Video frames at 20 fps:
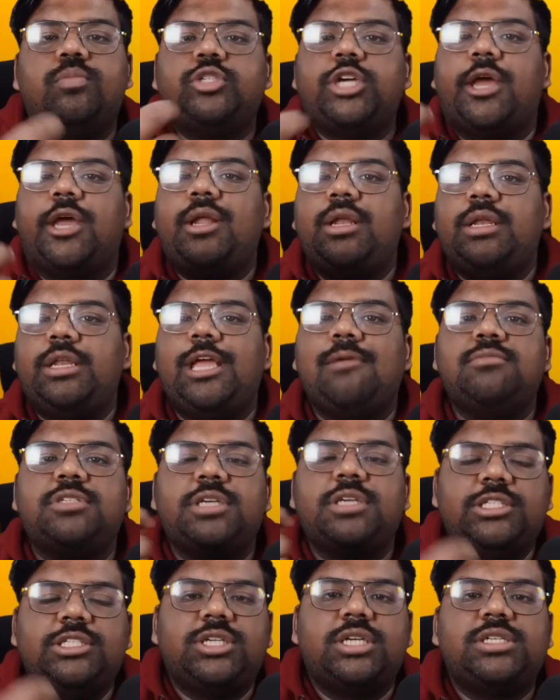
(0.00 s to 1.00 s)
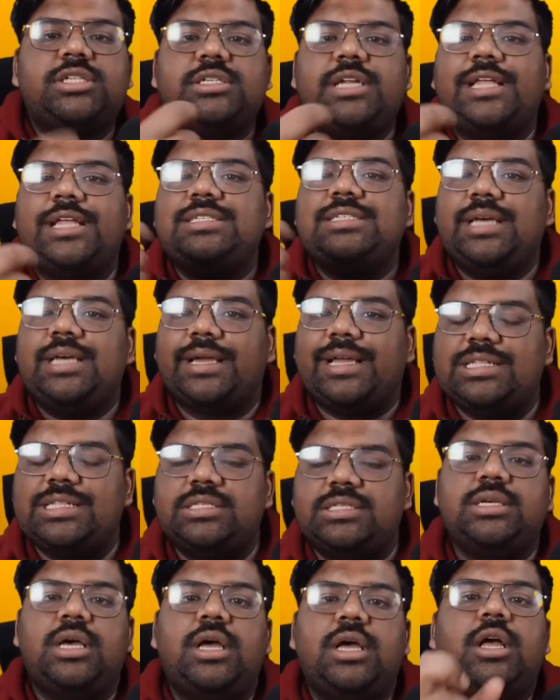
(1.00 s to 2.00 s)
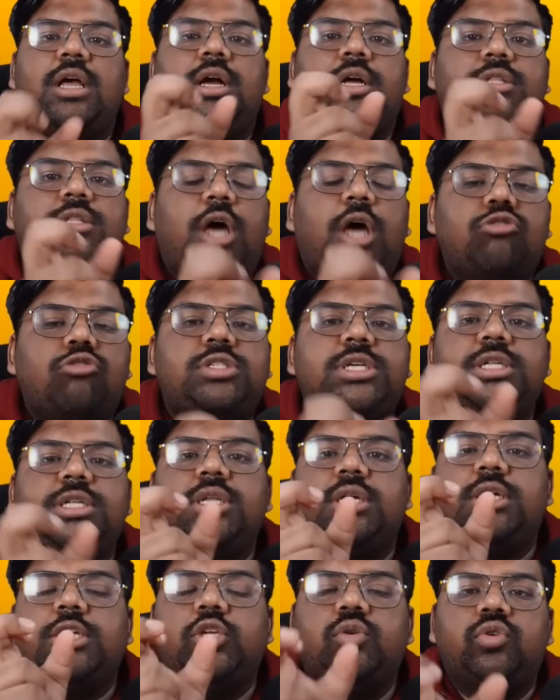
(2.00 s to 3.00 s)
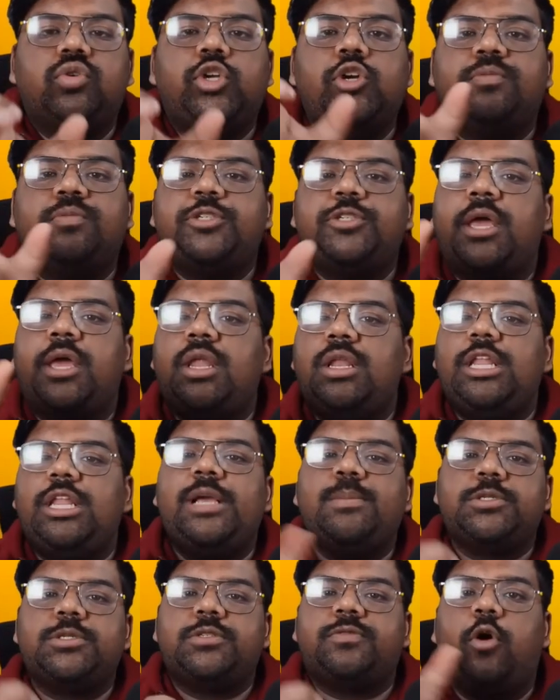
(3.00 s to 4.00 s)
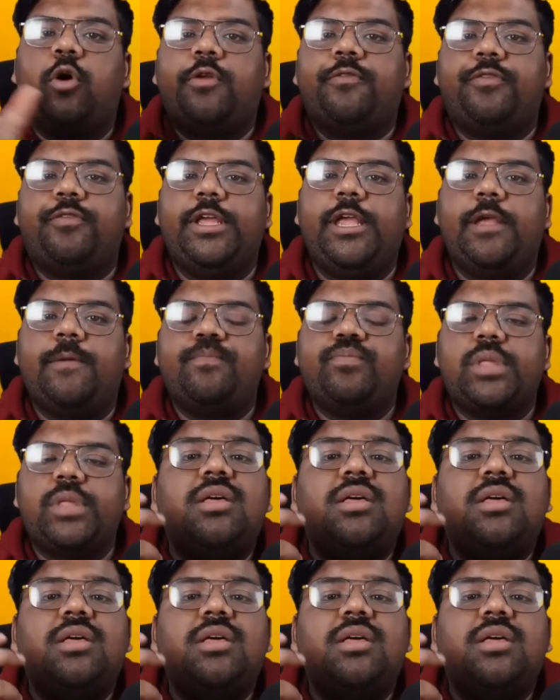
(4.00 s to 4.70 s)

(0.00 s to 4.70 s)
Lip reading: channel names in just 10 seconds, 1000 YouTube channel names for free.